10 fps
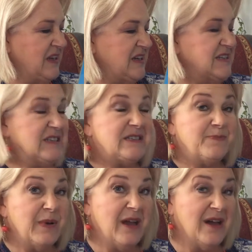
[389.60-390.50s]
It is
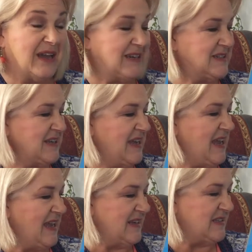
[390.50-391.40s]
blind
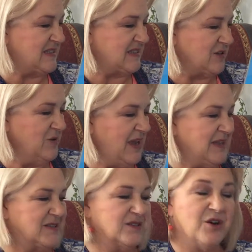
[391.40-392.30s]
and still
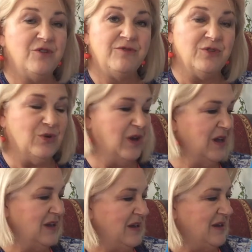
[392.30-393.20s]
has no fur,
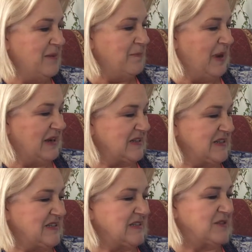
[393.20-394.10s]
but
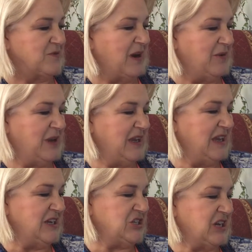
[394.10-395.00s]
it is growing
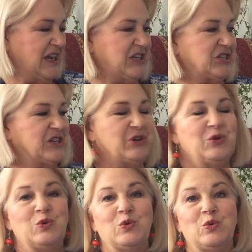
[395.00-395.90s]
and changing
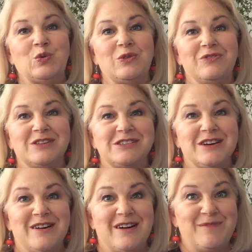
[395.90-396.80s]
all the
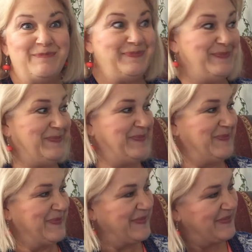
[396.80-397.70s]
time.
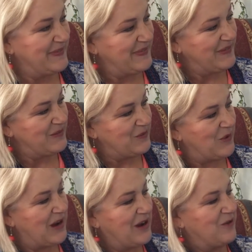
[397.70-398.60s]

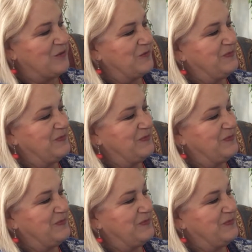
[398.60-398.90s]
Wow.